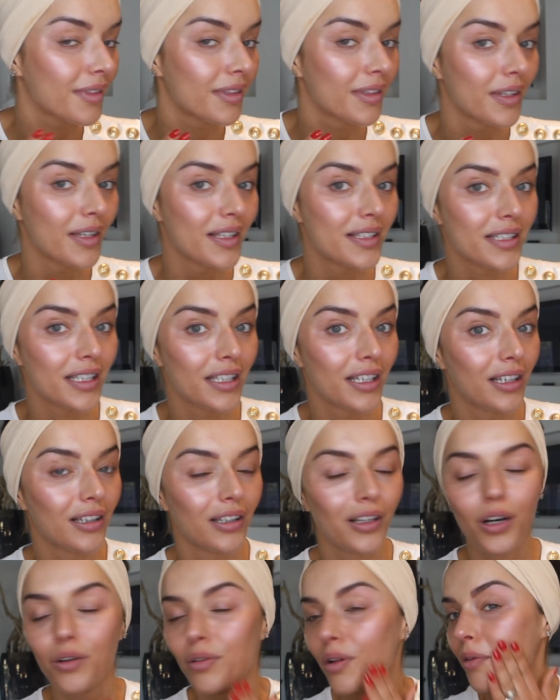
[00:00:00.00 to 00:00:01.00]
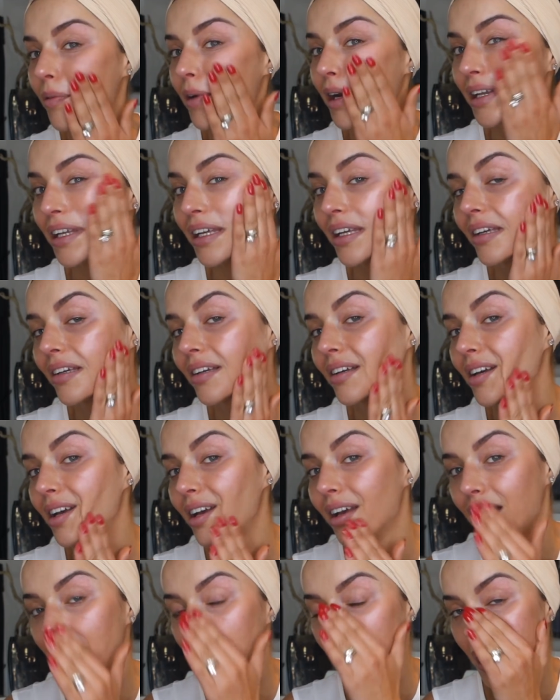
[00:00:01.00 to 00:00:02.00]
Do you see the glow already?
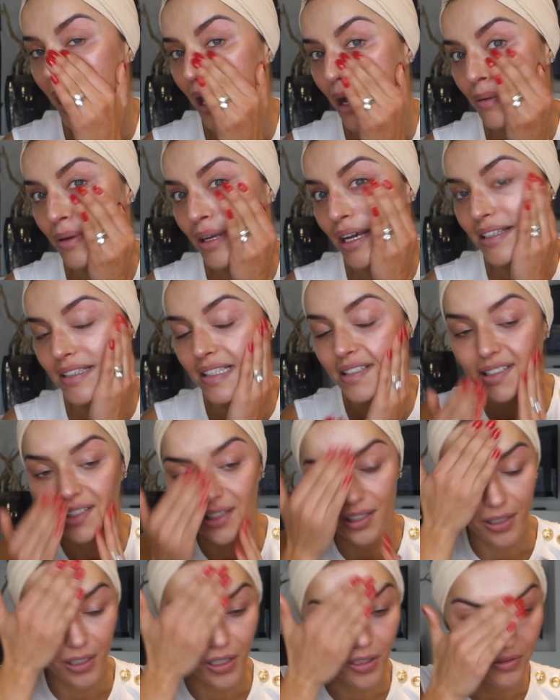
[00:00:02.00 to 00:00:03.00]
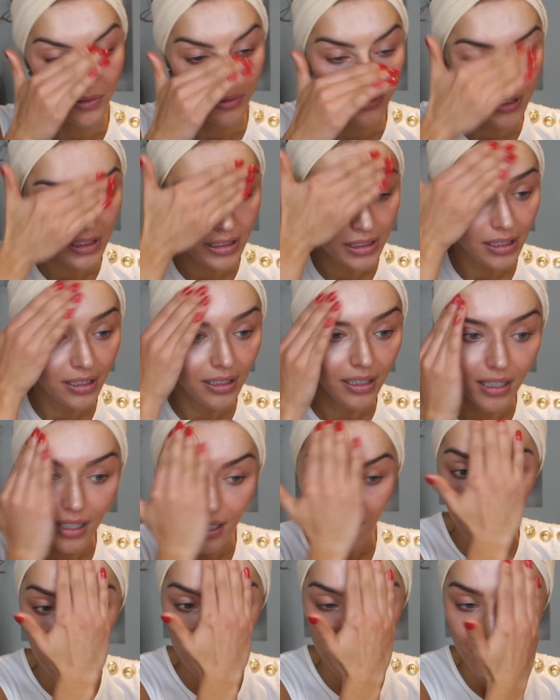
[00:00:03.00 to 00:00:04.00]
How nice is the glow?
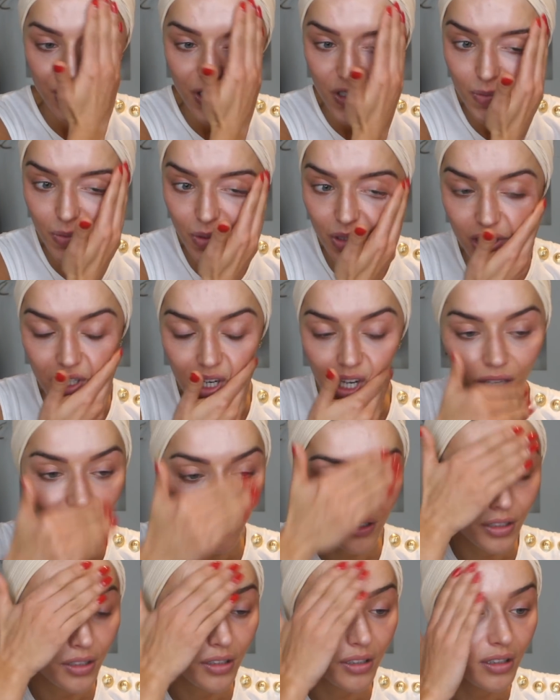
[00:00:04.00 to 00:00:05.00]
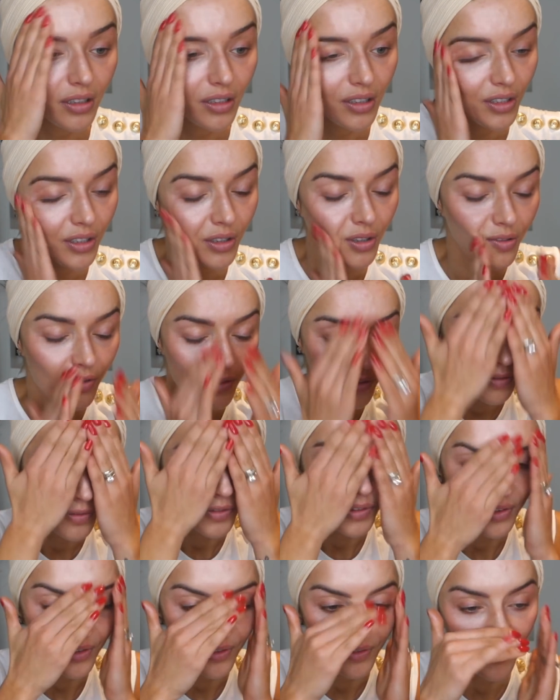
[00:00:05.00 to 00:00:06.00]
So just put it on your
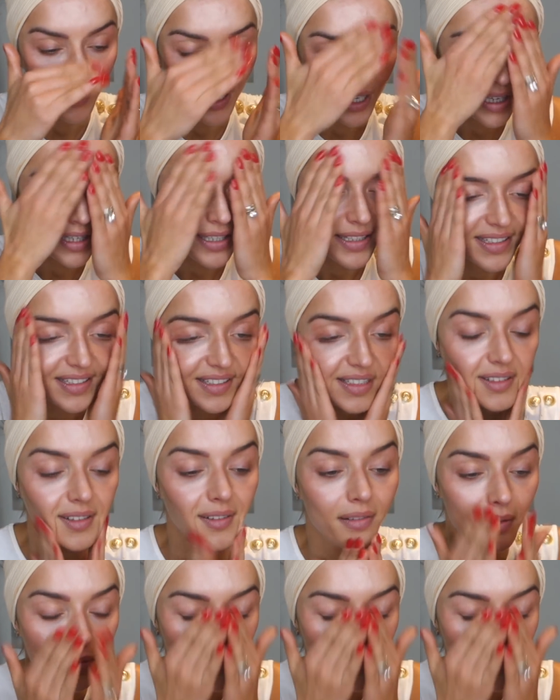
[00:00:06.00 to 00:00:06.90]
full face.